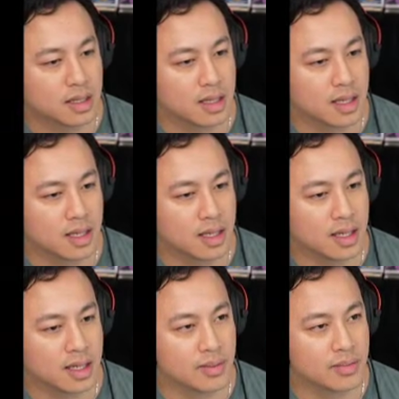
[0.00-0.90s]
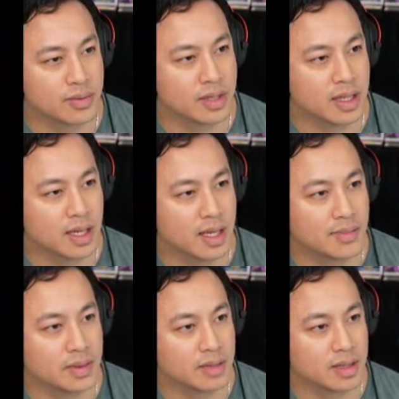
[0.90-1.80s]
I am pretty
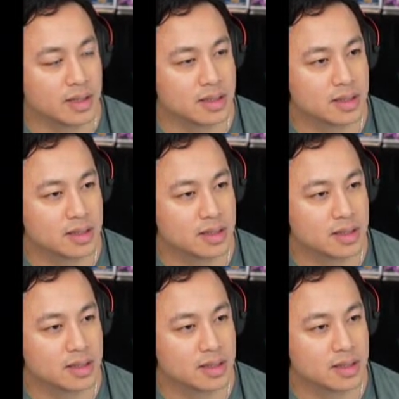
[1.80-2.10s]
happy with this.